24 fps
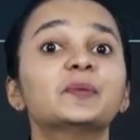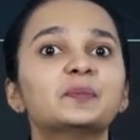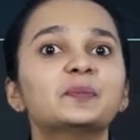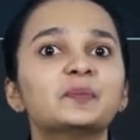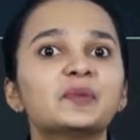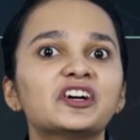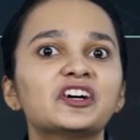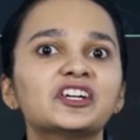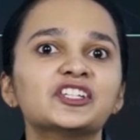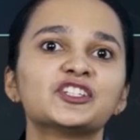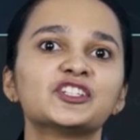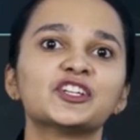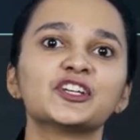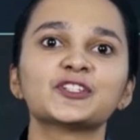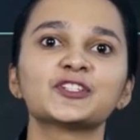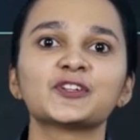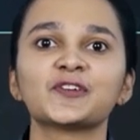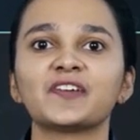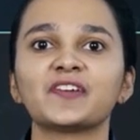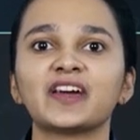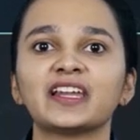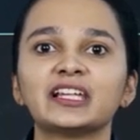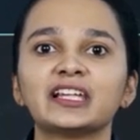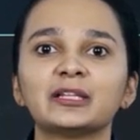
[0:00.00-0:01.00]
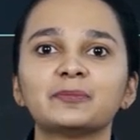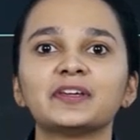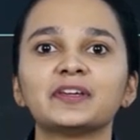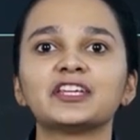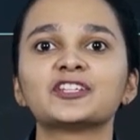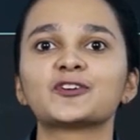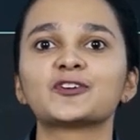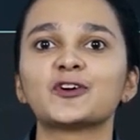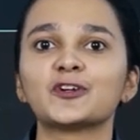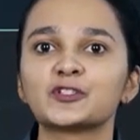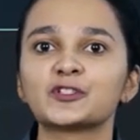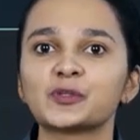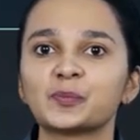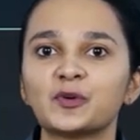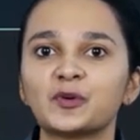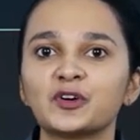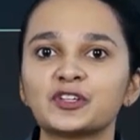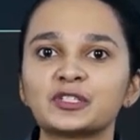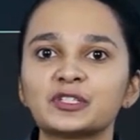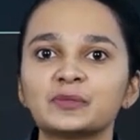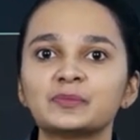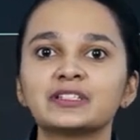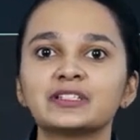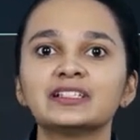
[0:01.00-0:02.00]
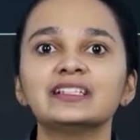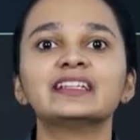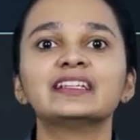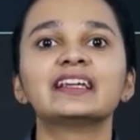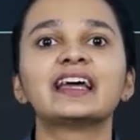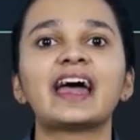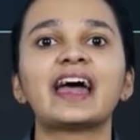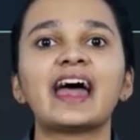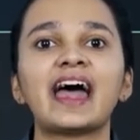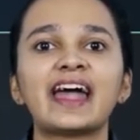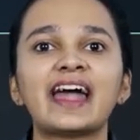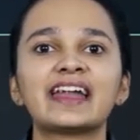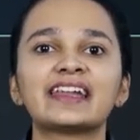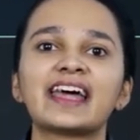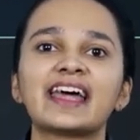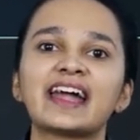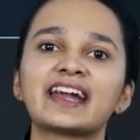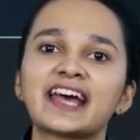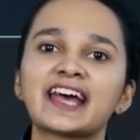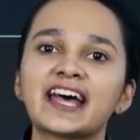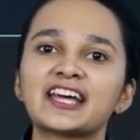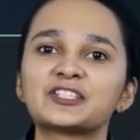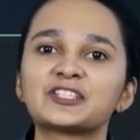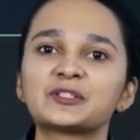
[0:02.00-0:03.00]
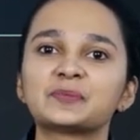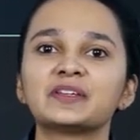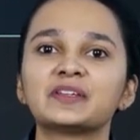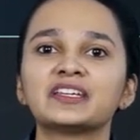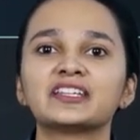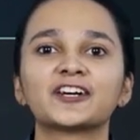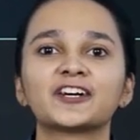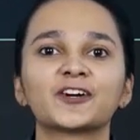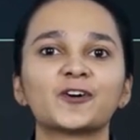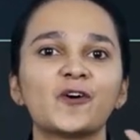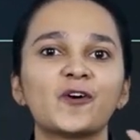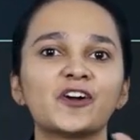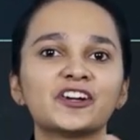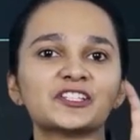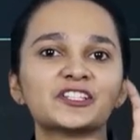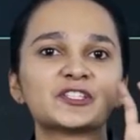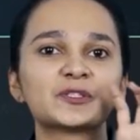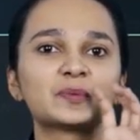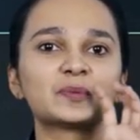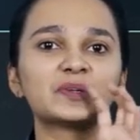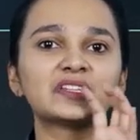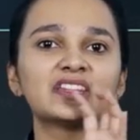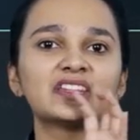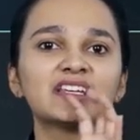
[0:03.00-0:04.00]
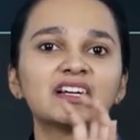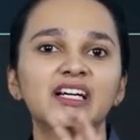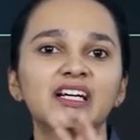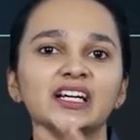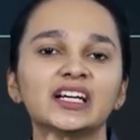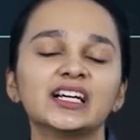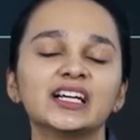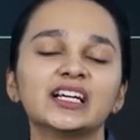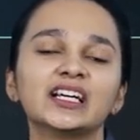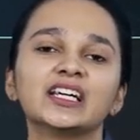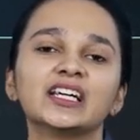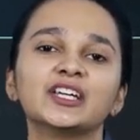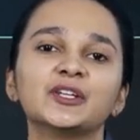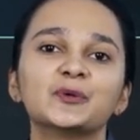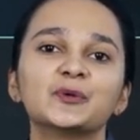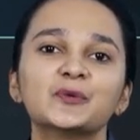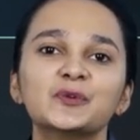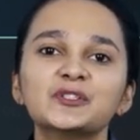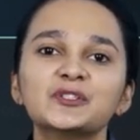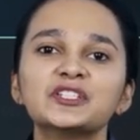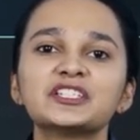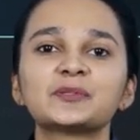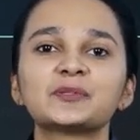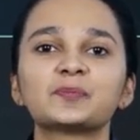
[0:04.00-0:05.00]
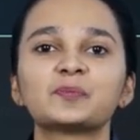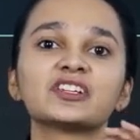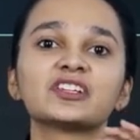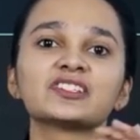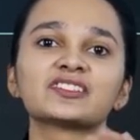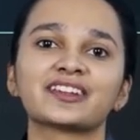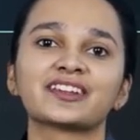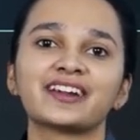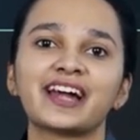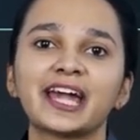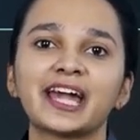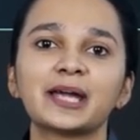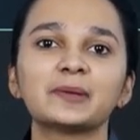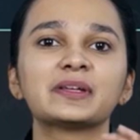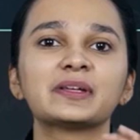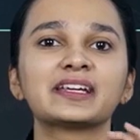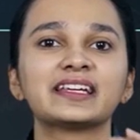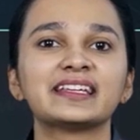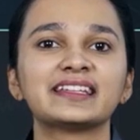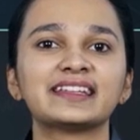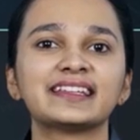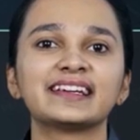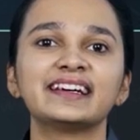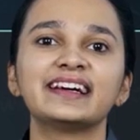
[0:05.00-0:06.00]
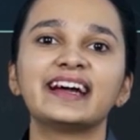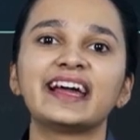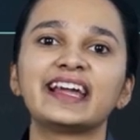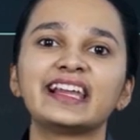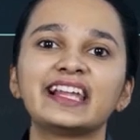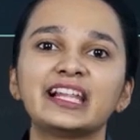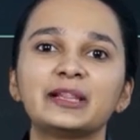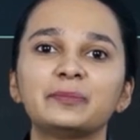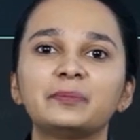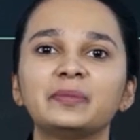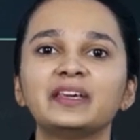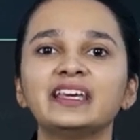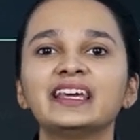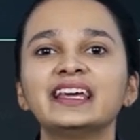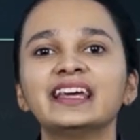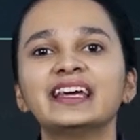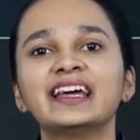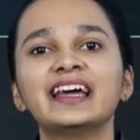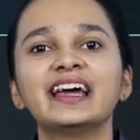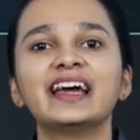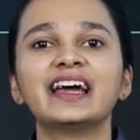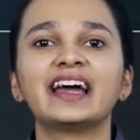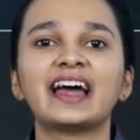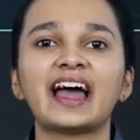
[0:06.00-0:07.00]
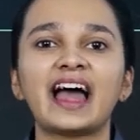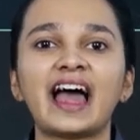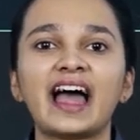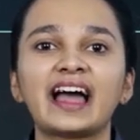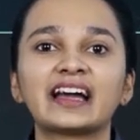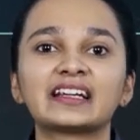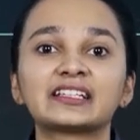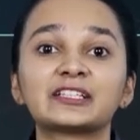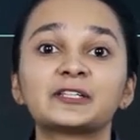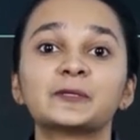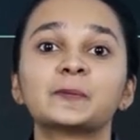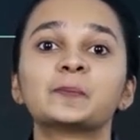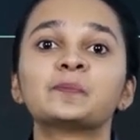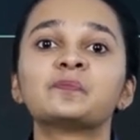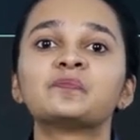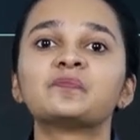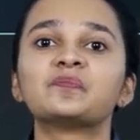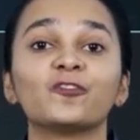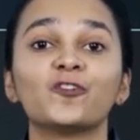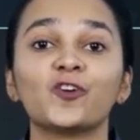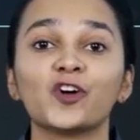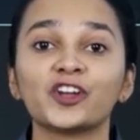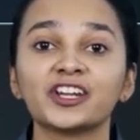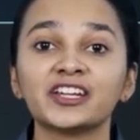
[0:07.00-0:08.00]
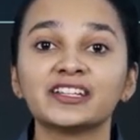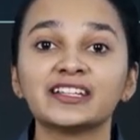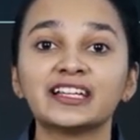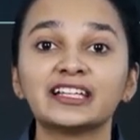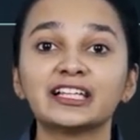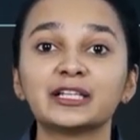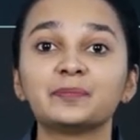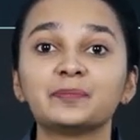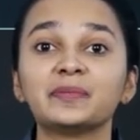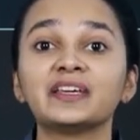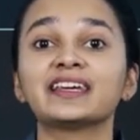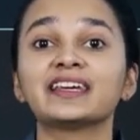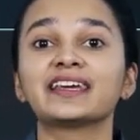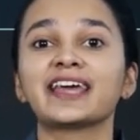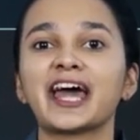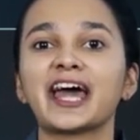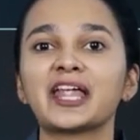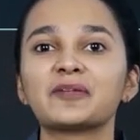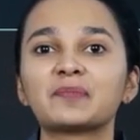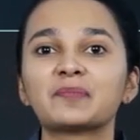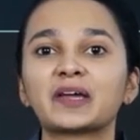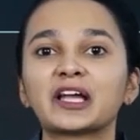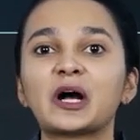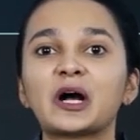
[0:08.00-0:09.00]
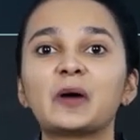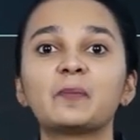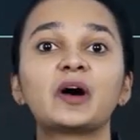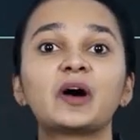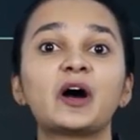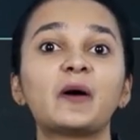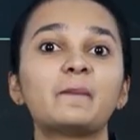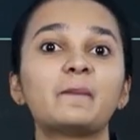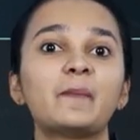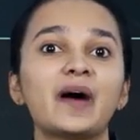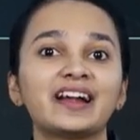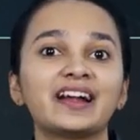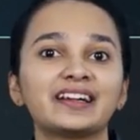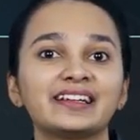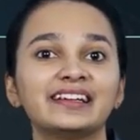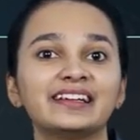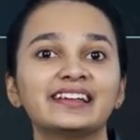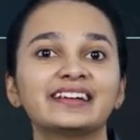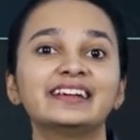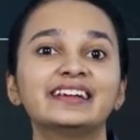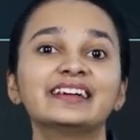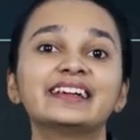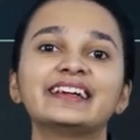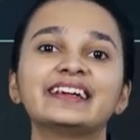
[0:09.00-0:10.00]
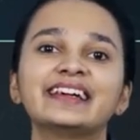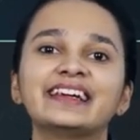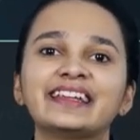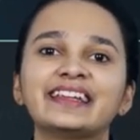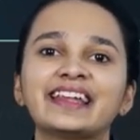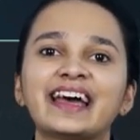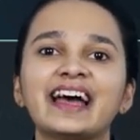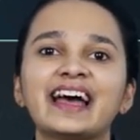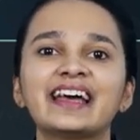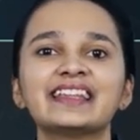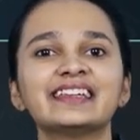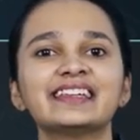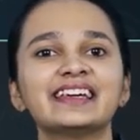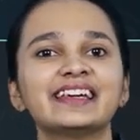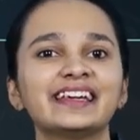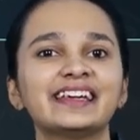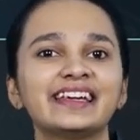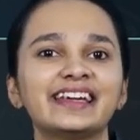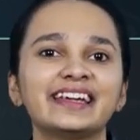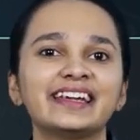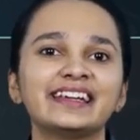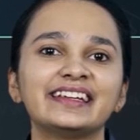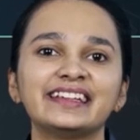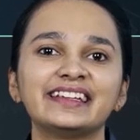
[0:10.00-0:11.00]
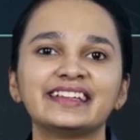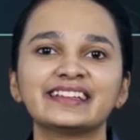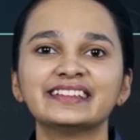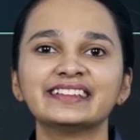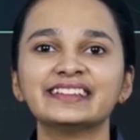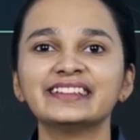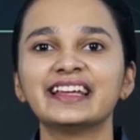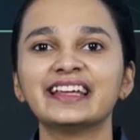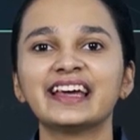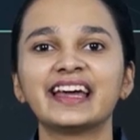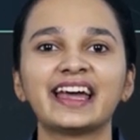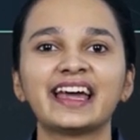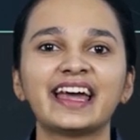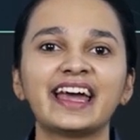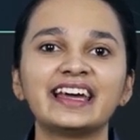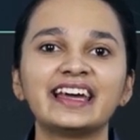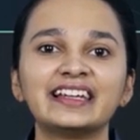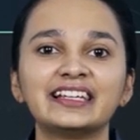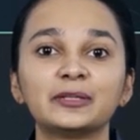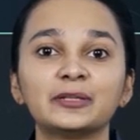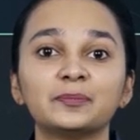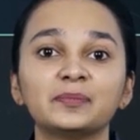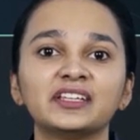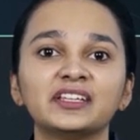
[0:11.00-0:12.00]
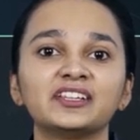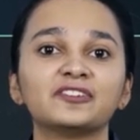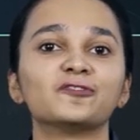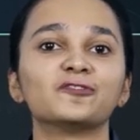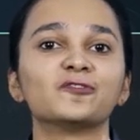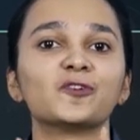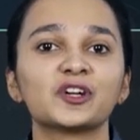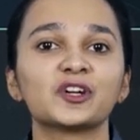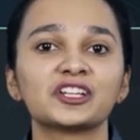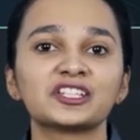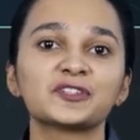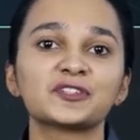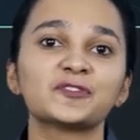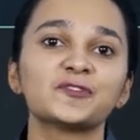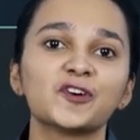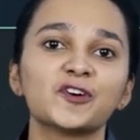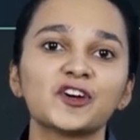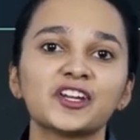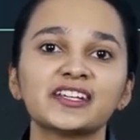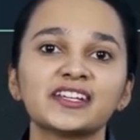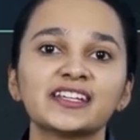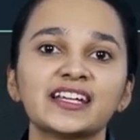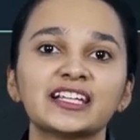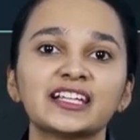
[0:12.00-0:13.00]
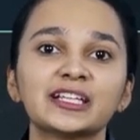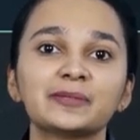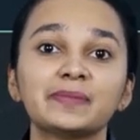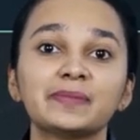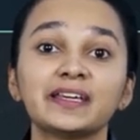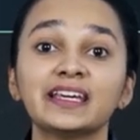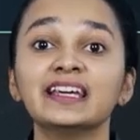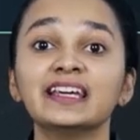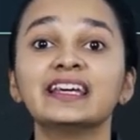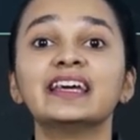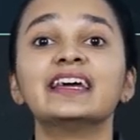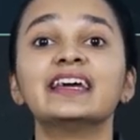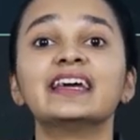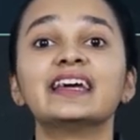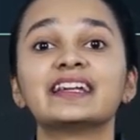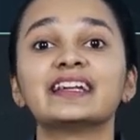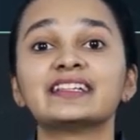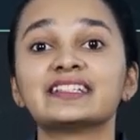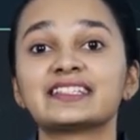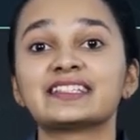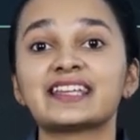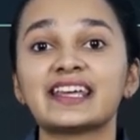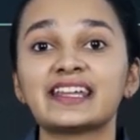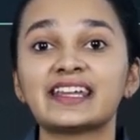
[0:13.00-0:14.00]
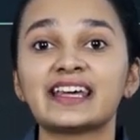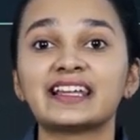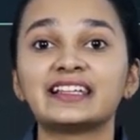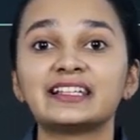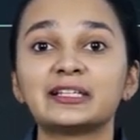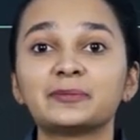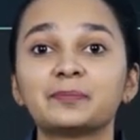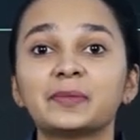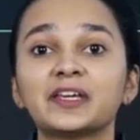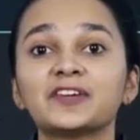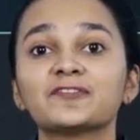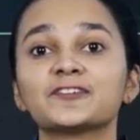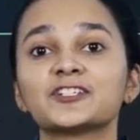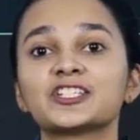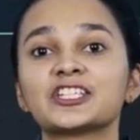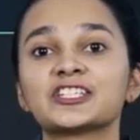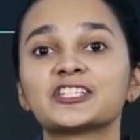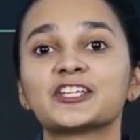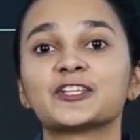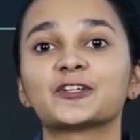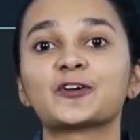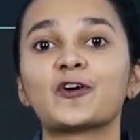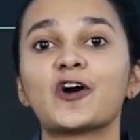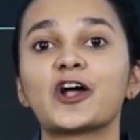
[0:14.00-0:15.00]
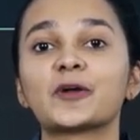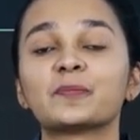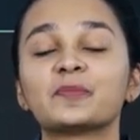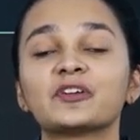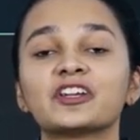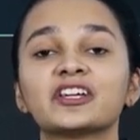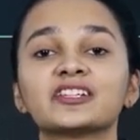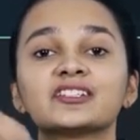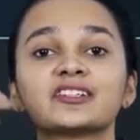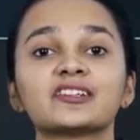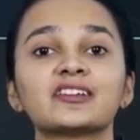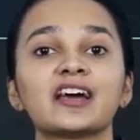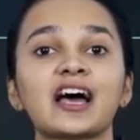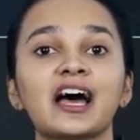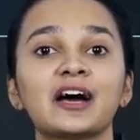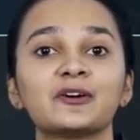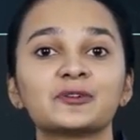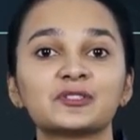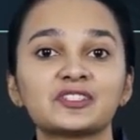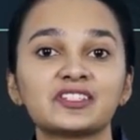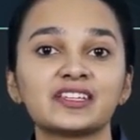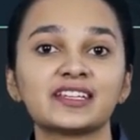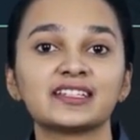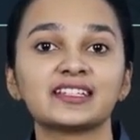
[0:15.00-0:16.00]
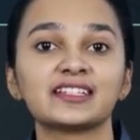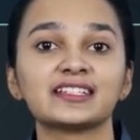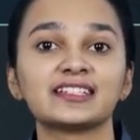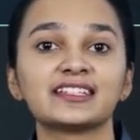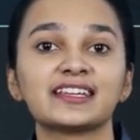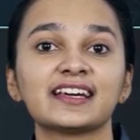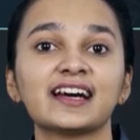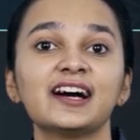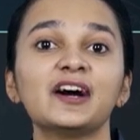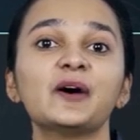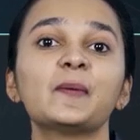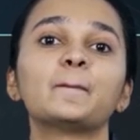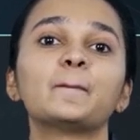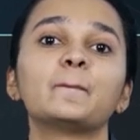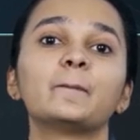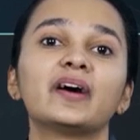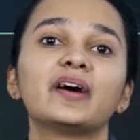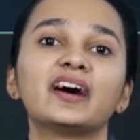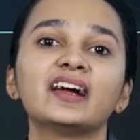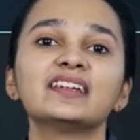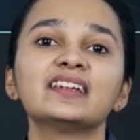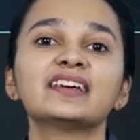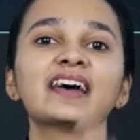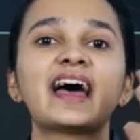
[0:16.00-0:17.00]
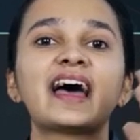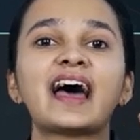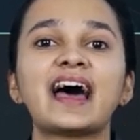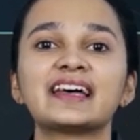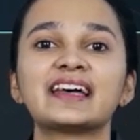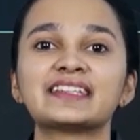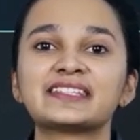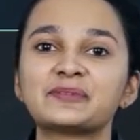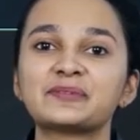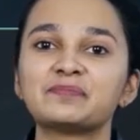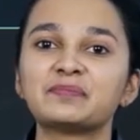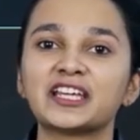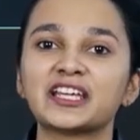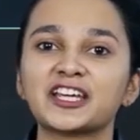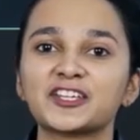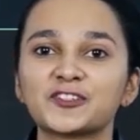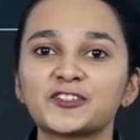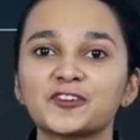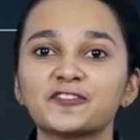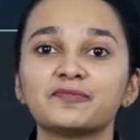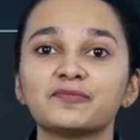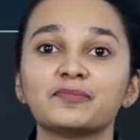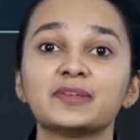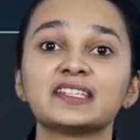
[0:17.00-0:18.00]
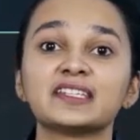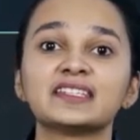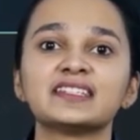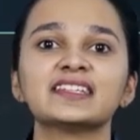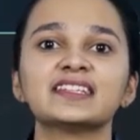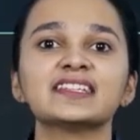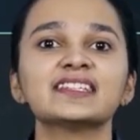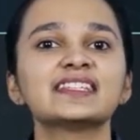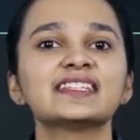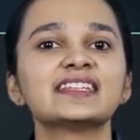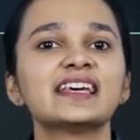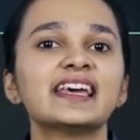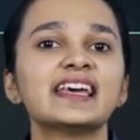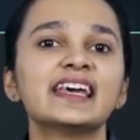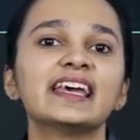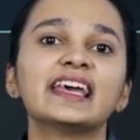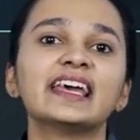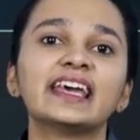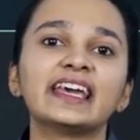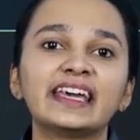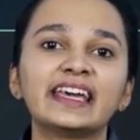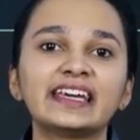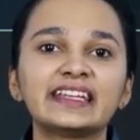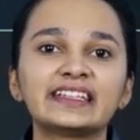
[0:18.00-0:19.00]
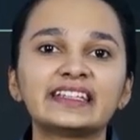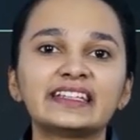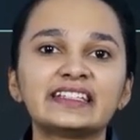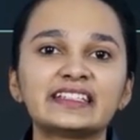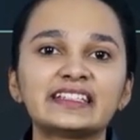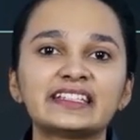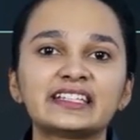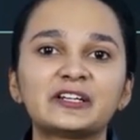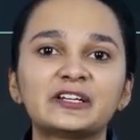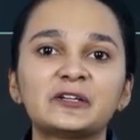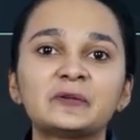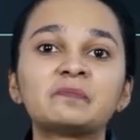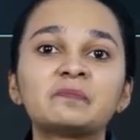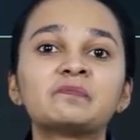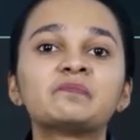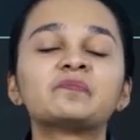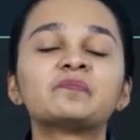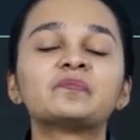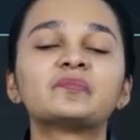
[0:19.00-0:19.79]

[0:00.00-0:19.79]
Mergers of LLP is also possible and that has to be in accordance with the rules prescribed in the LLP Act. Foreign LLP can become a partner in an Indian LLP. What is a foreign LLP? It is an LLP which is incorporated outside India but has a place of business in India.